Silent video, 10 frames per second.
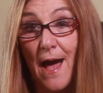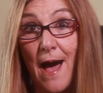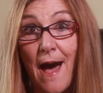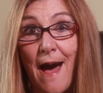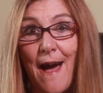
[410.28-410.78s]

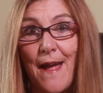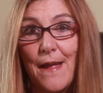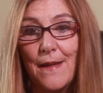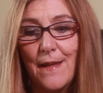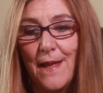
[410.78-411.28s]
I
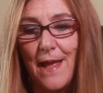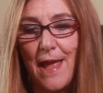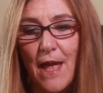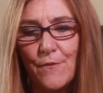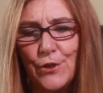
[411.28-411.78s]

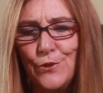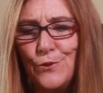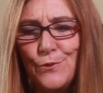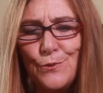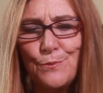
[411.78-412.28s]
have a
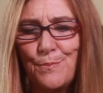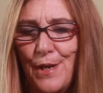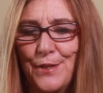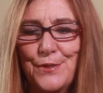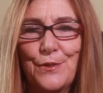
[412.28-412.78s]
new
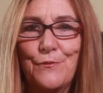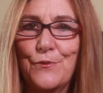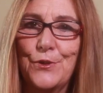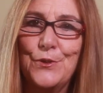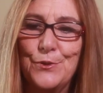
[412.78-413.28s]
puzzle
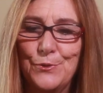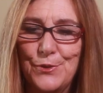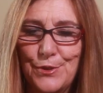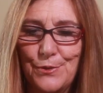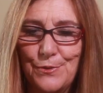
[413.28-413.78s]
for you,
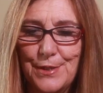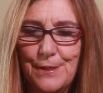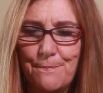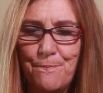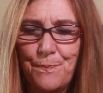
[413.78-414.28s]

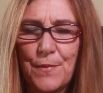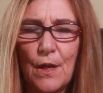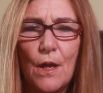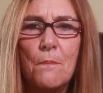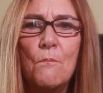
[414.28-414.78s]
Susan,
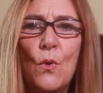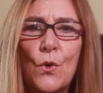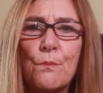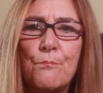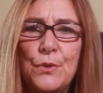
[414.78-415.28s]
a
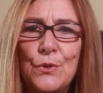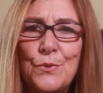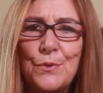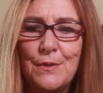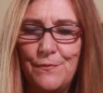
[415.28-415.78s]
more
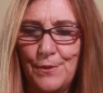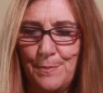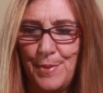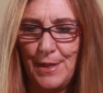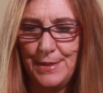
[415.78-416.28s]
beautiful
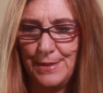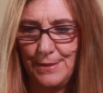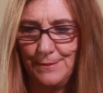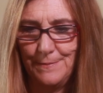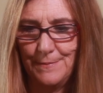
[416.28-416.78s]
puzzle.
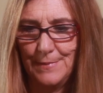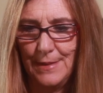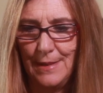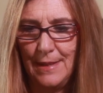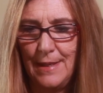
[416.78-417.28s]

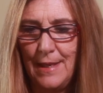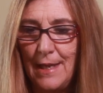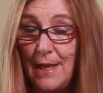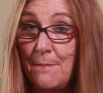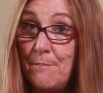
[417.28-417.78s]

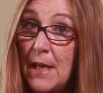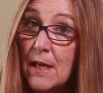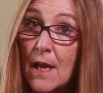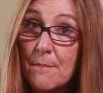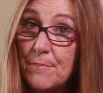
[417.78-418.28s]
It may
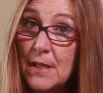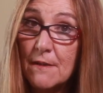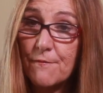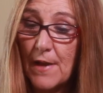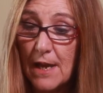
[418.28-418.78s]
not be
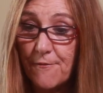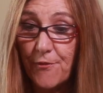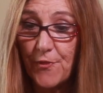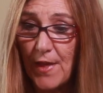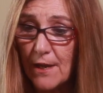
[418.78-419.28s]
a
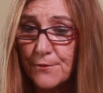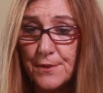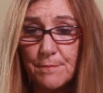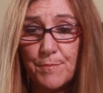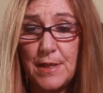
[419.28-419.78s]

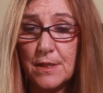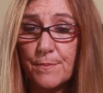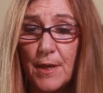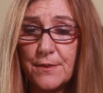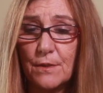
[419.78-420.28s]
5,000 piece
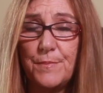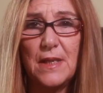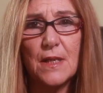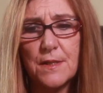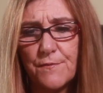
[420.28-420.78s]
puzzle
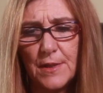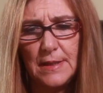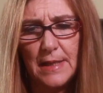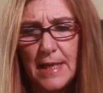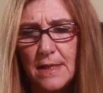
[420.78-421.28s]
because of the
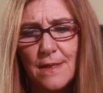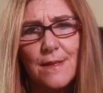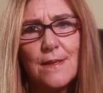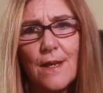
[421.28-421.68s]
lateness